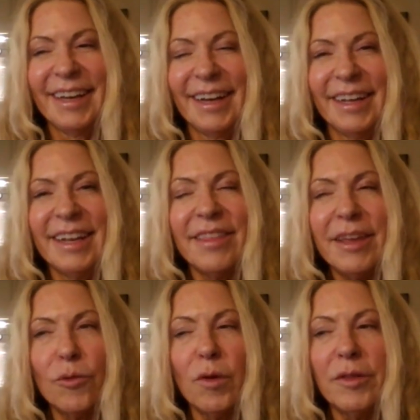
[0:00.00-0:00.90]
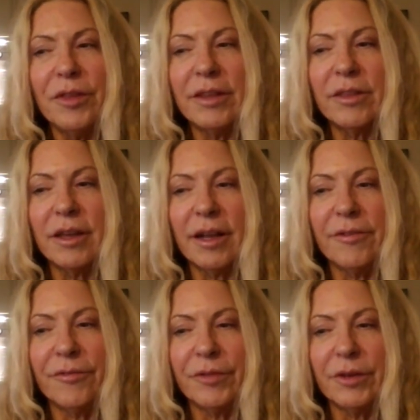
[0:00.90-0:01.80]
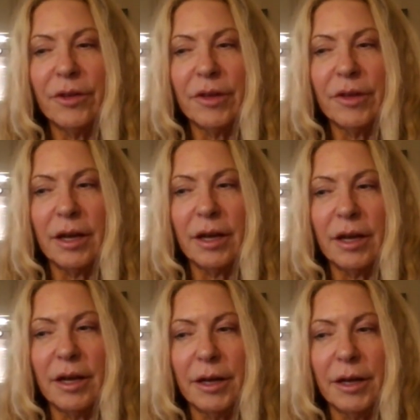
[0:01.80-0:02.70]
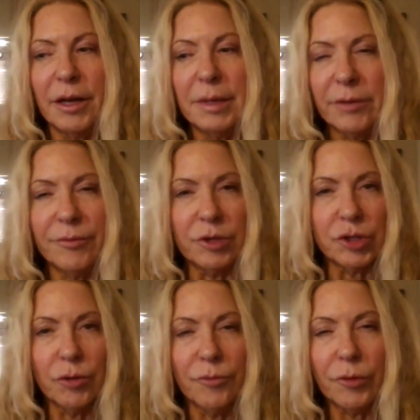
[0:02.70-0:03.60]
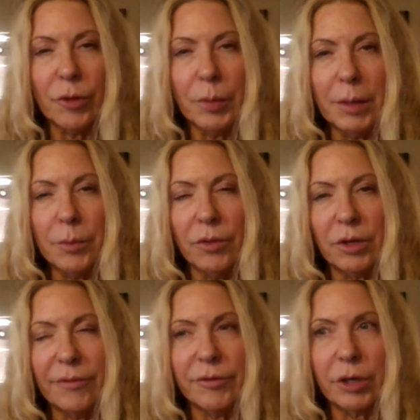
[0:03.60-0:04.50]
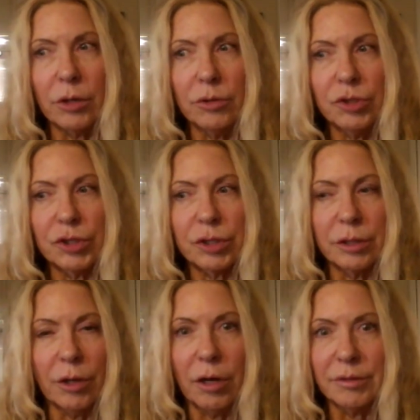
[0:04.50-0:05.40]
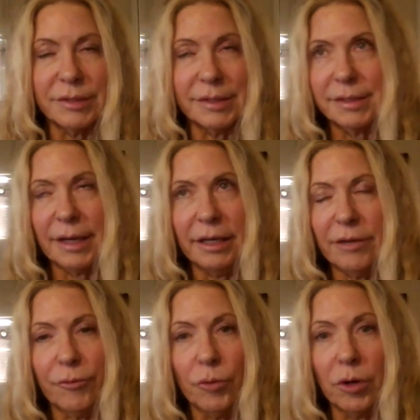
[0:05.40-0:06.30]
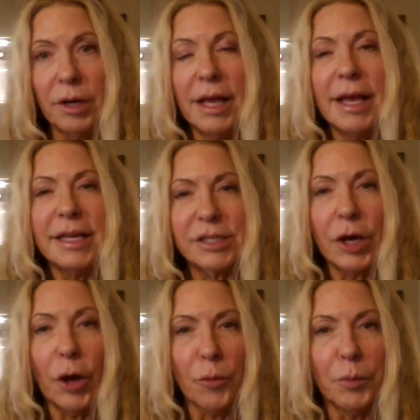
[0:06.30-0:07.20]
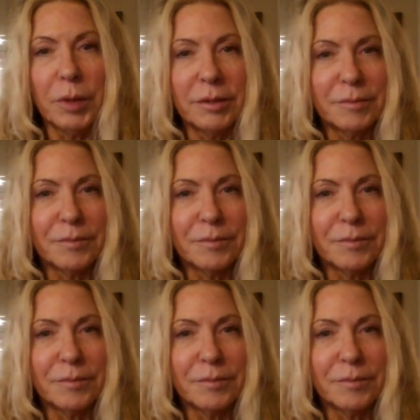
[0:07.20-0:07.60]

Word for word: Yeah. And I think one thing that I feel that very beneficial for the people that I've coached and all since '94 is hope.